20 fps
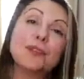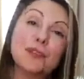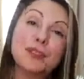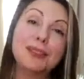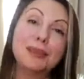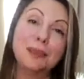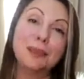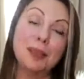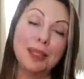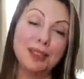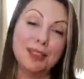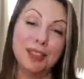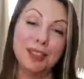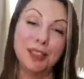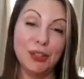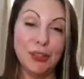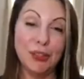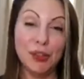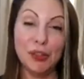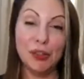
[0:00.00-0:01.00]
visibility
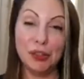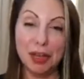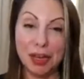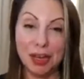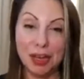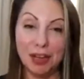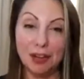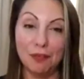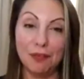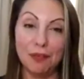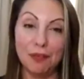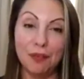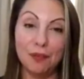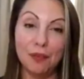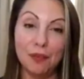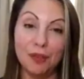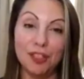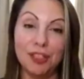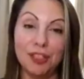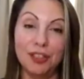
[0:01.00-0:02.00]
you're going to have
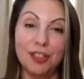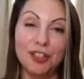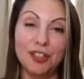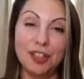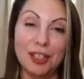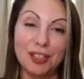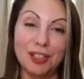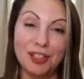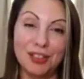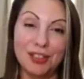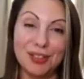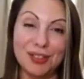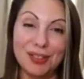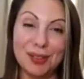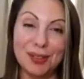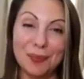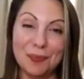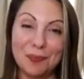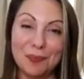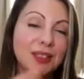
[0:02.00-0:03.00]
for search
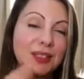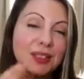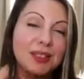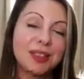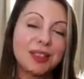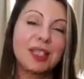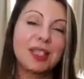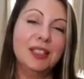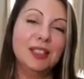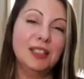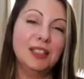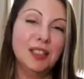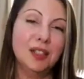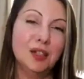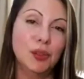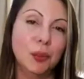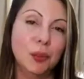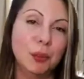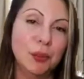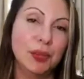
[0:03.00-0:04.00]
engines. Design is a
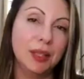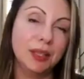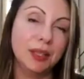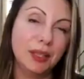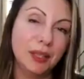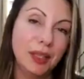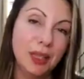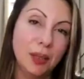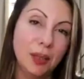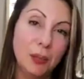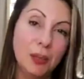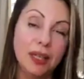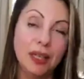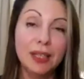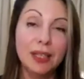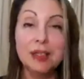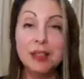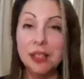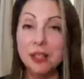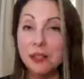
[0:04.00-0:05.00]
topic that we
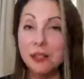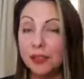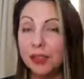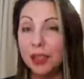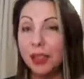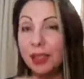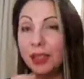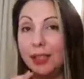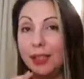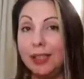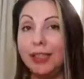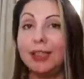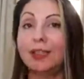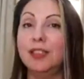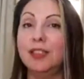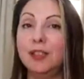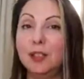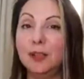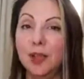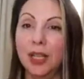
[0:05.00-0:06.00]
can definitely
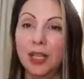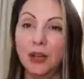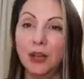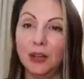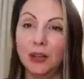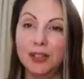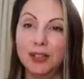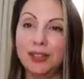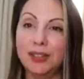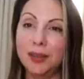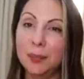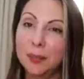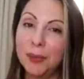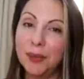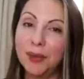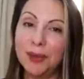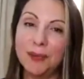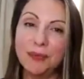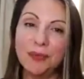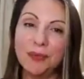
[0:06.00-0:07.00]
get into a lot
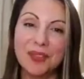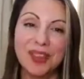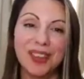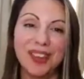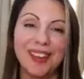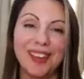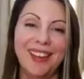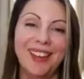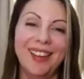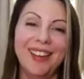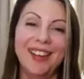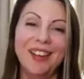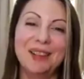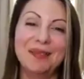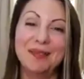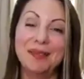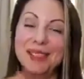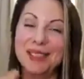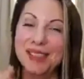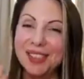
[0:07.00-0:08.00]
deeper,
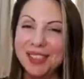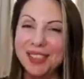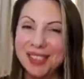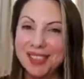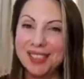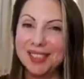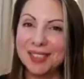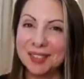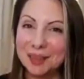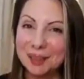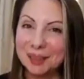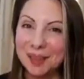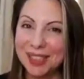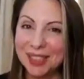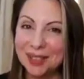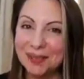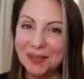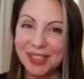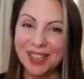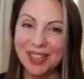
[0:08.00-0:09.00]
but this is
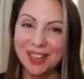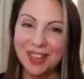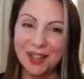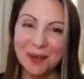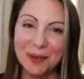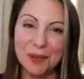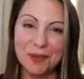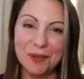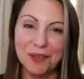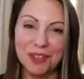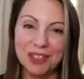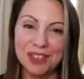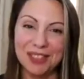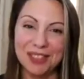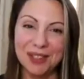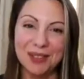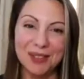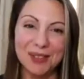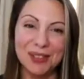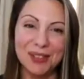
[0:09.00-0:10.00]
becoming a long
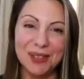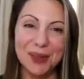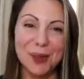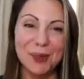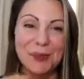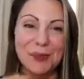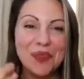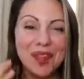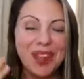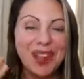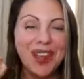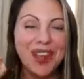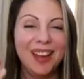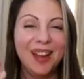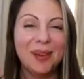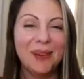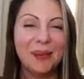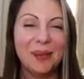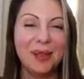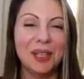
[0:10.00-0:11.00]
video. So
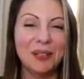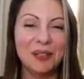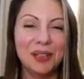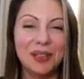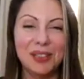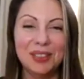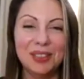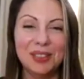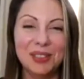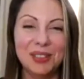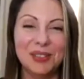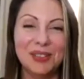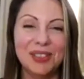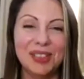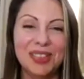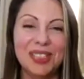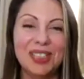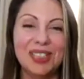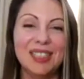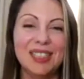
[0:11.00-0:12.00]
what I'm going to
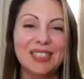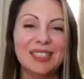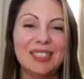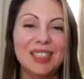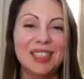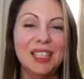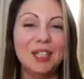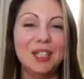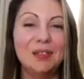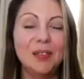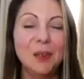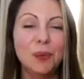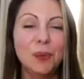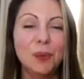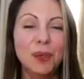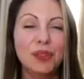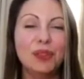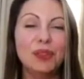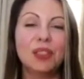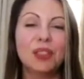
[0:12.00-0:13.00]
do is, if
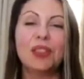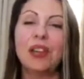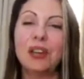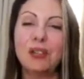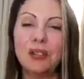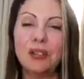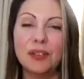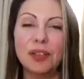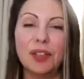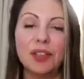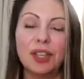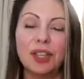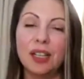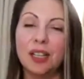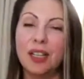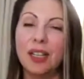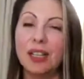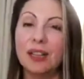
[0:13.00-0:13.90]
you want to cover